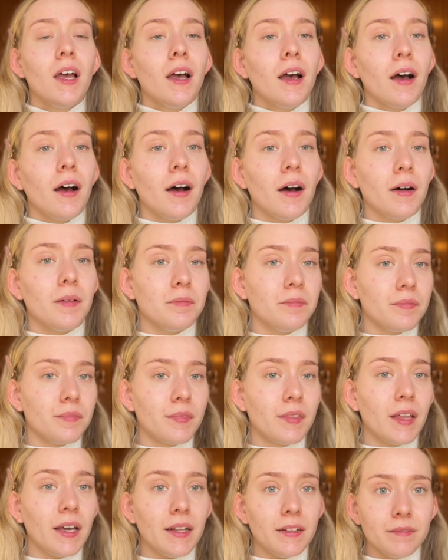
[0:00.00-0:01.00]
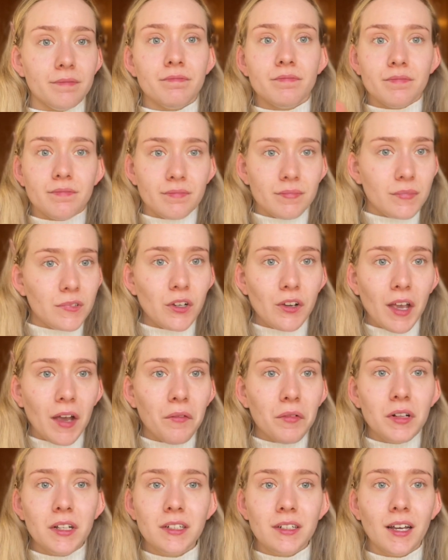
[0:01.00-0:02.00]
Then you can't
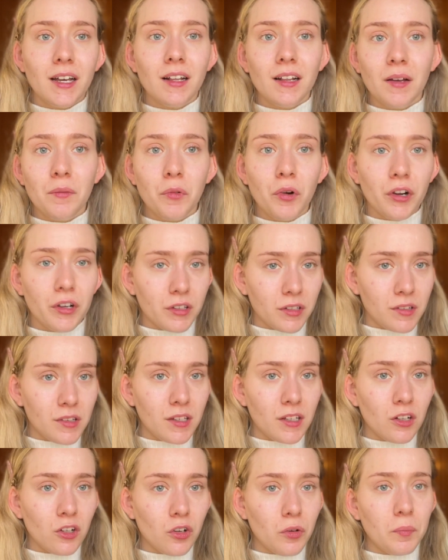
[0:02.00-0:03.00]
really tell I'm wearing concealer,